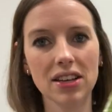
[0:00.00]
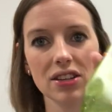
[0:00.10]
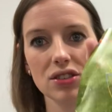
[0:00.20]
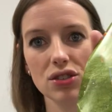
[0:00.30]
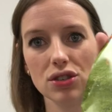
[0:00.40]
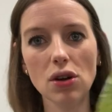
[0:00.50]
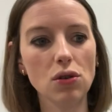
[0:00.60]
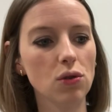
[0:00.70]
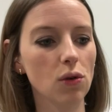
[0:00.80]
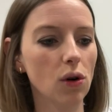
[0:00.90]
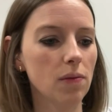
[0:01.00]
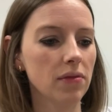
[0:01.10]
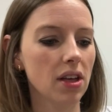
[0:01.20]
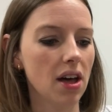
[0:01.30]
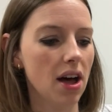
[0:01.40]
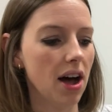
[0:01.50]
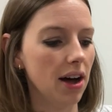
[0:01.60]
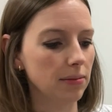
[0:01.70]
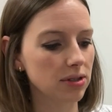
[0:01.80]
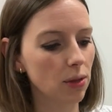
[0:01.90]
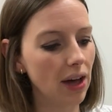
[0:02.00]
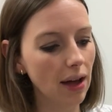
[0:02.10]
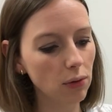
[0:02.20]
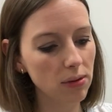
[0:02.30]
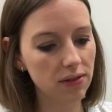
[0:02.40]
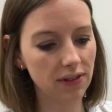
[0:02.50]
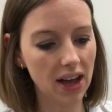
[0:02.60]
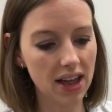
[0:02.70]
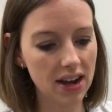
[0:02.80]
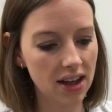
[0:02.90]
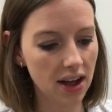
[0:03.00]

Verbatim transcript: So cool. Um, so that will be fun.